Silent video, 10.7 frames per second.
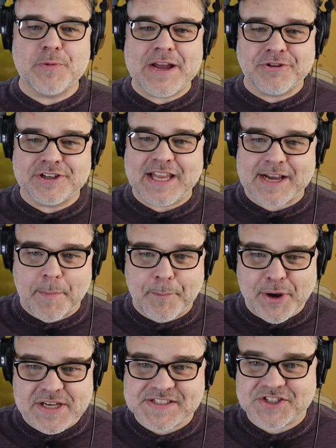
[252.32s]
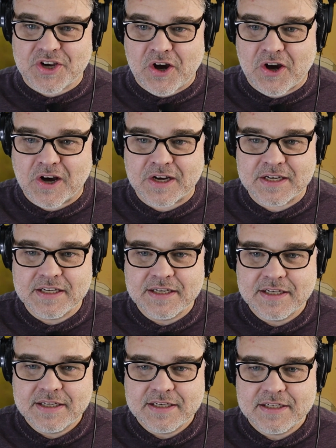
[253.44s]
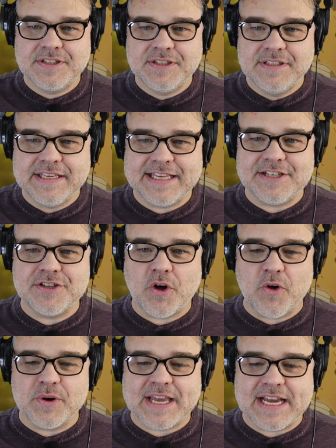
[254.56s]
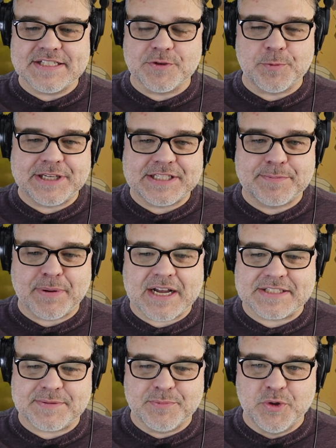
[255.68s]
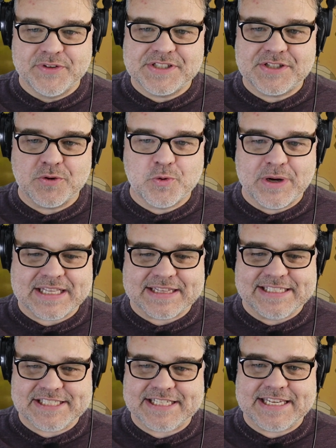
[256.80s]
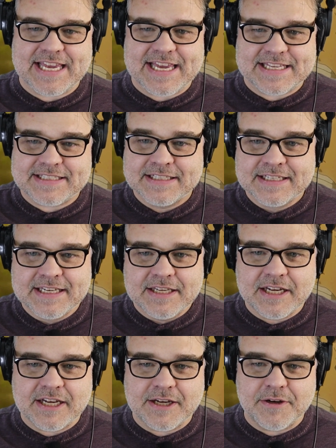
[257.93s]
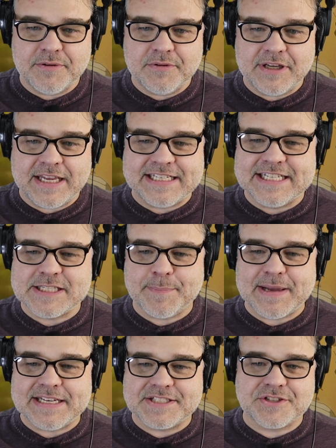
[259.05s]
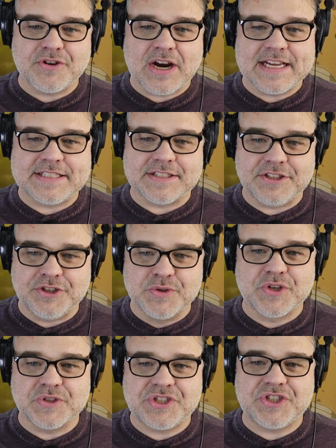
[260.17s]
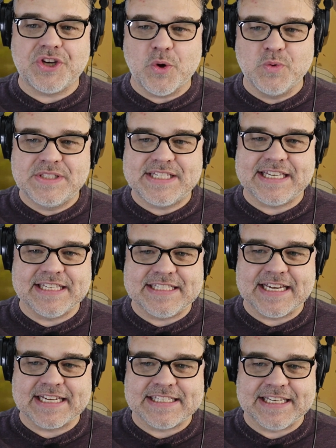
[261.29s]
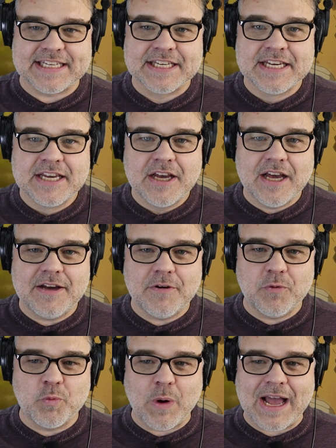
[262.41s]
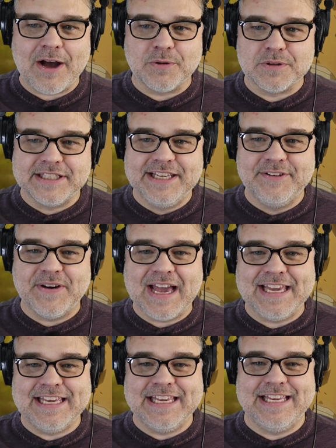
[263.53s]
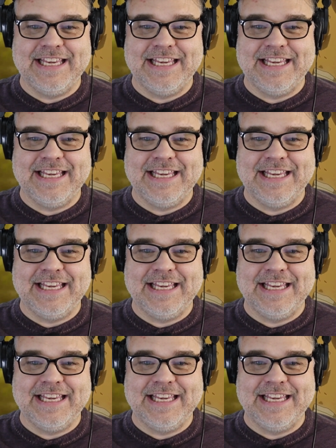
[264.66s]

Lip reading: around her like a buzzsaw. Hitting all kinds of weak spots, moving so quickly she can't anticipate his strike to use her stone skin technique. Wow, Levi,